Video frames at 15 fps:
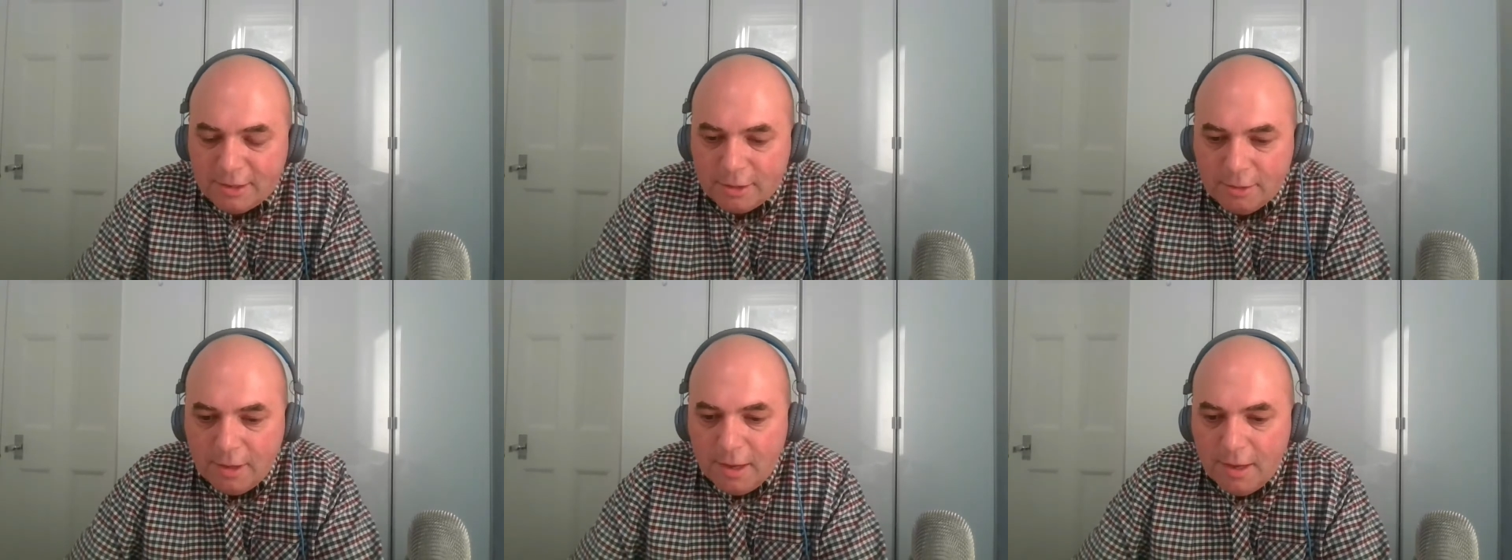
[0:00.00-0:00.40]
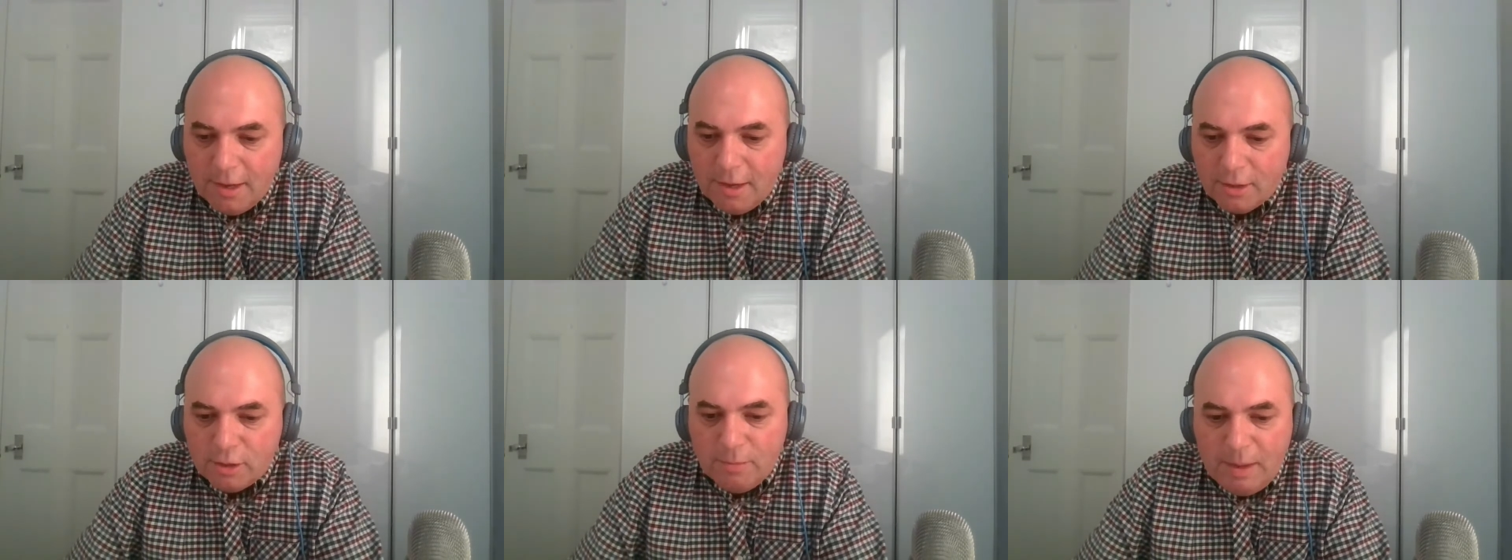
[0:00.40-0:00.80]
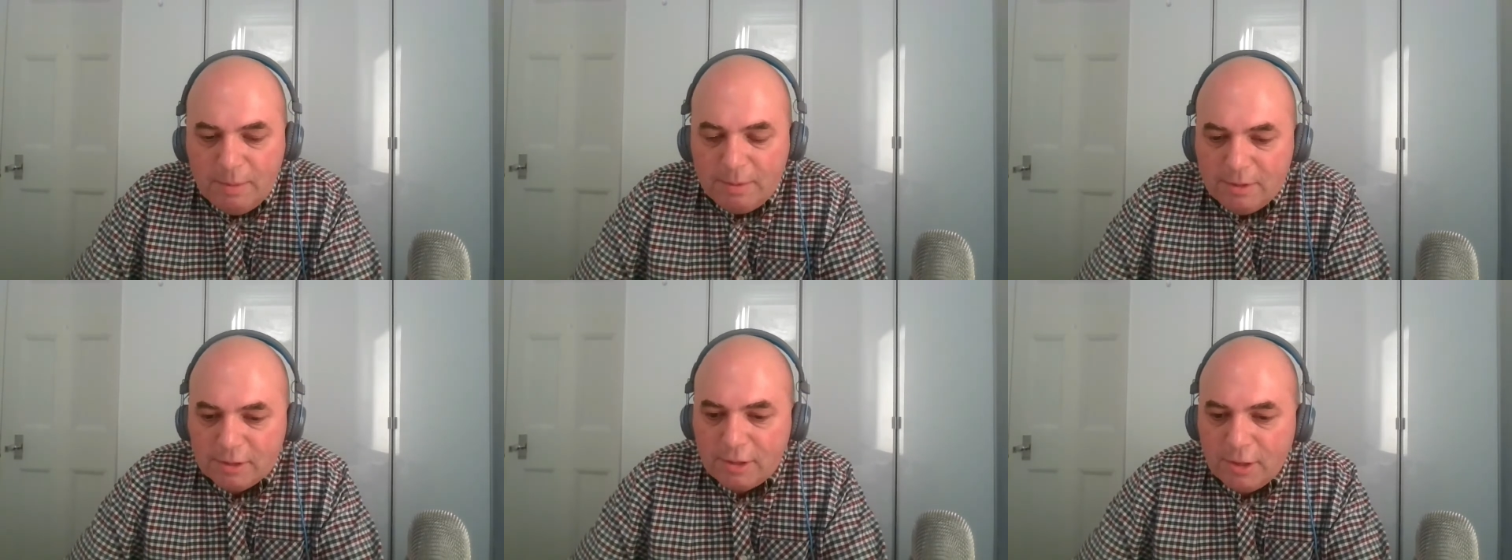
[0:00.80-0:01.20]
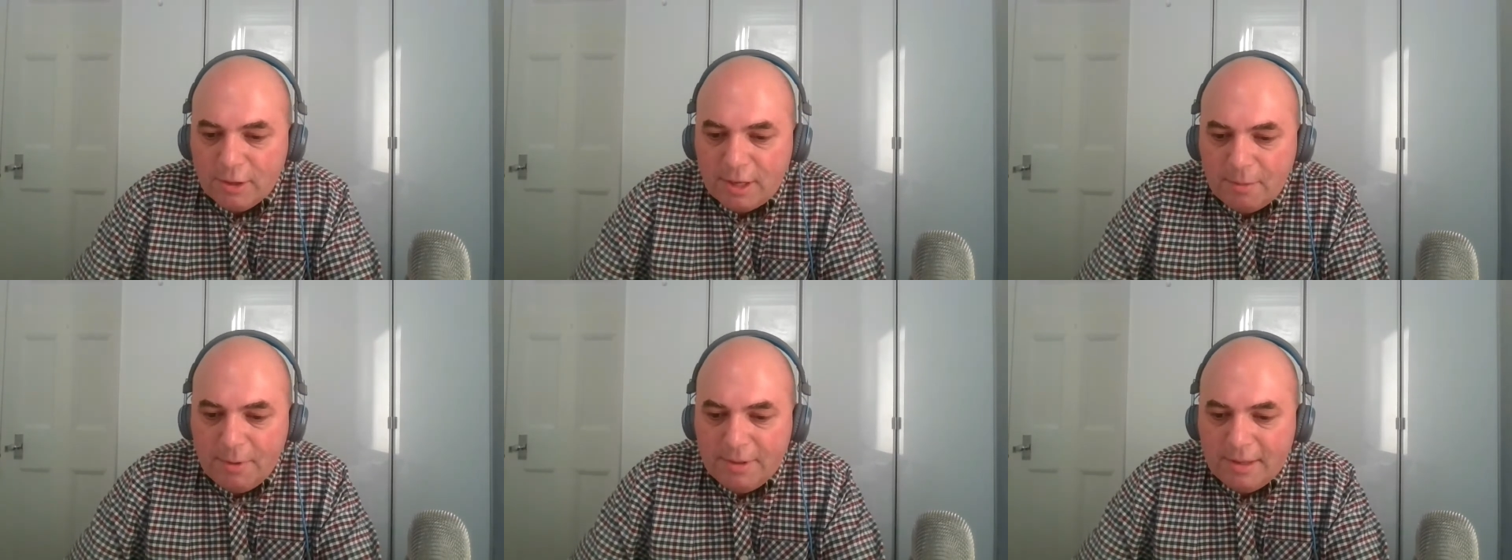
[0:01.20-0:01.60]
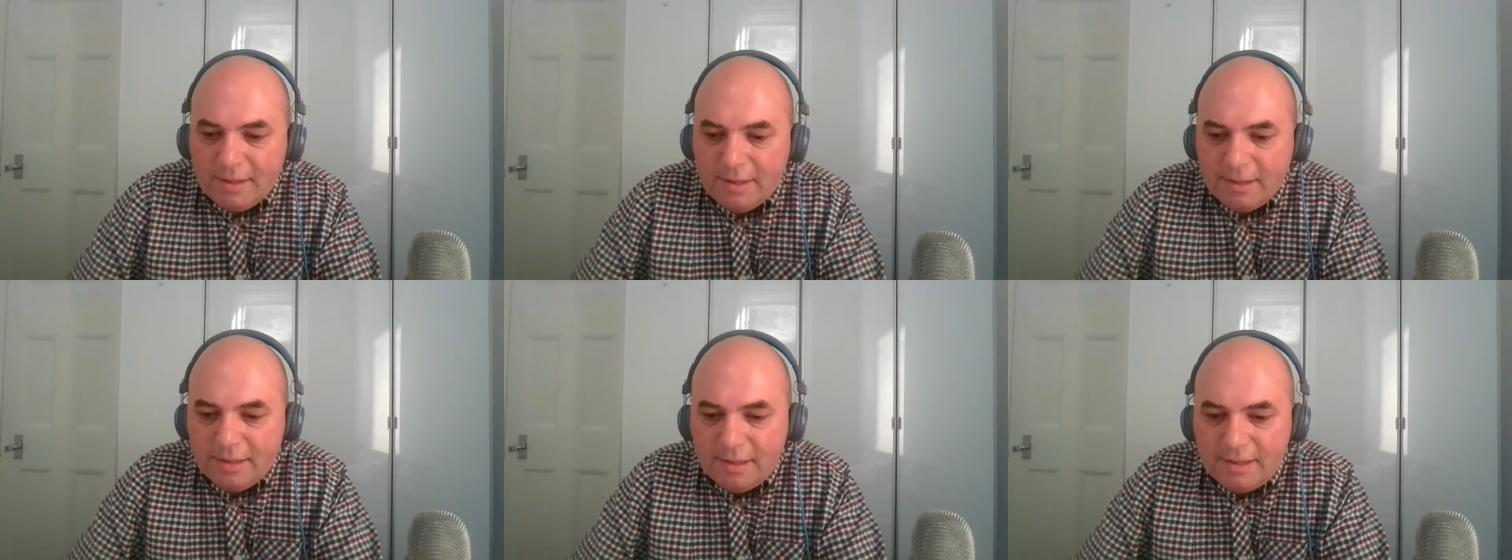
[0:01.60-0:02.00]
So maybe we just talk about
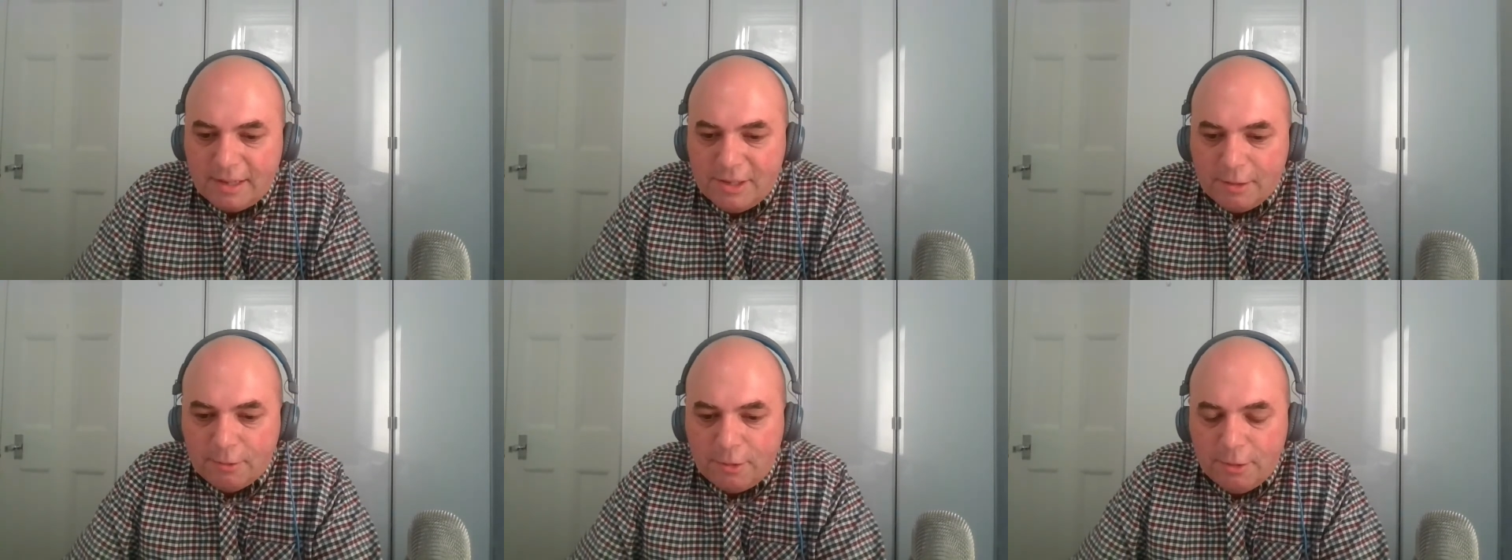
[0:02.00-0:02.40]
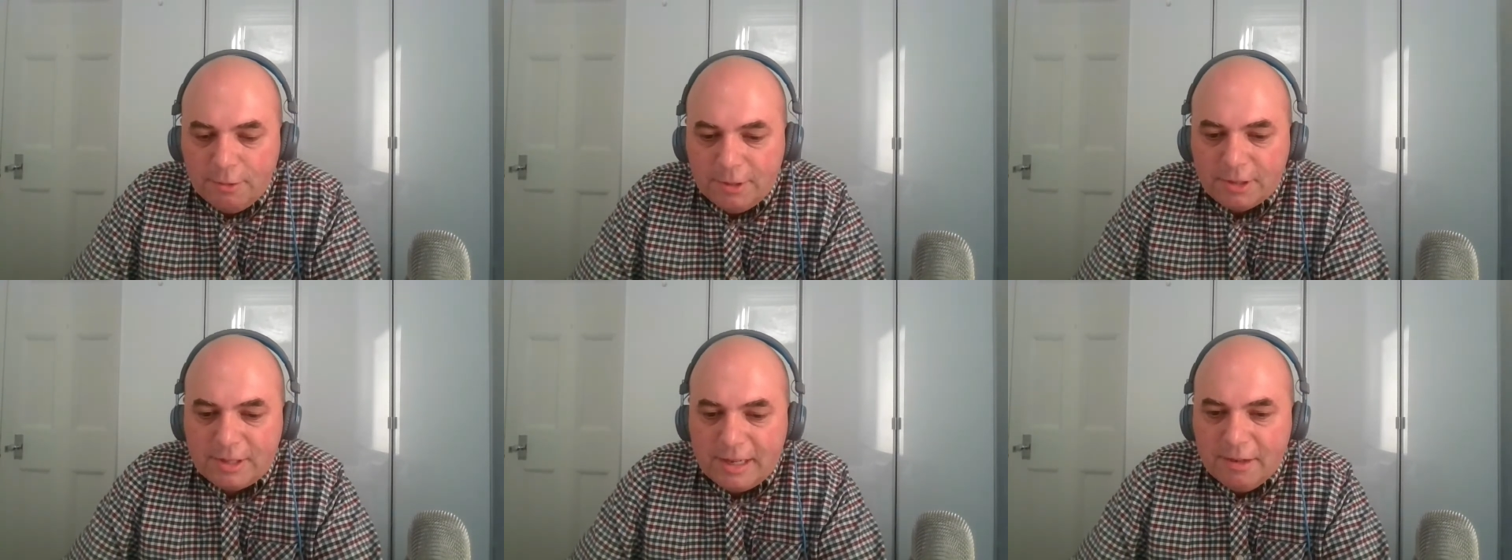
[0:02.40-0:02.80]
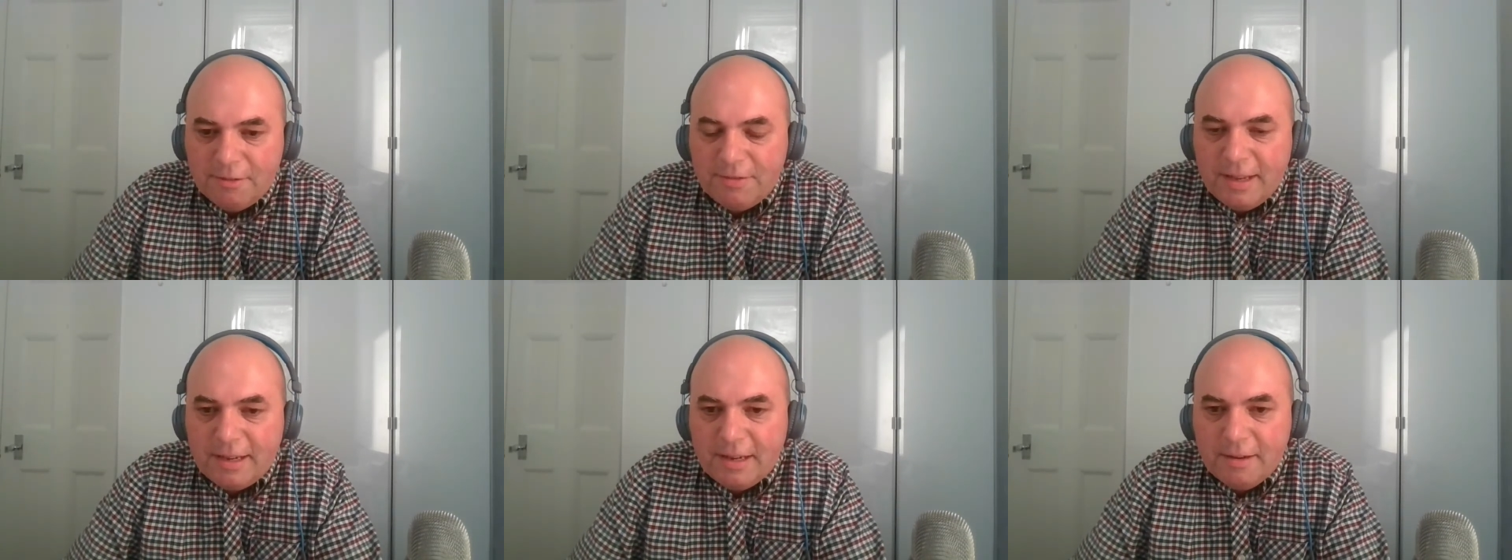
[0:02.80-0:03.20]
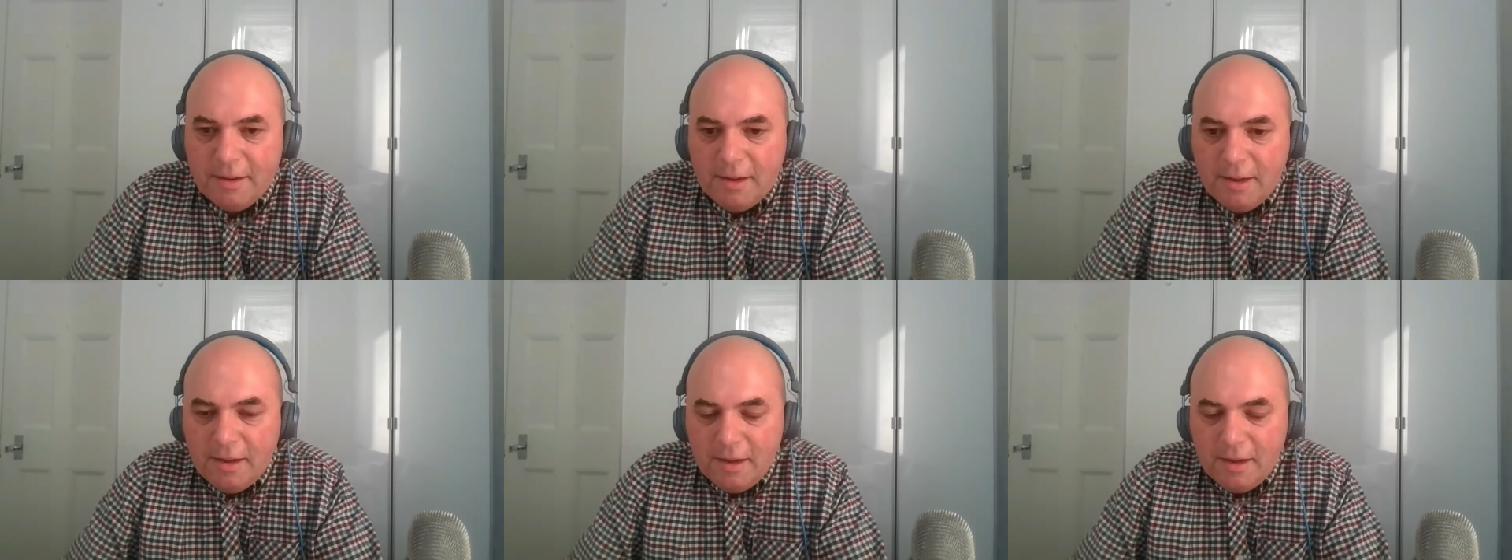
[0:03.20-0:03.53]
the digital tool itself then, and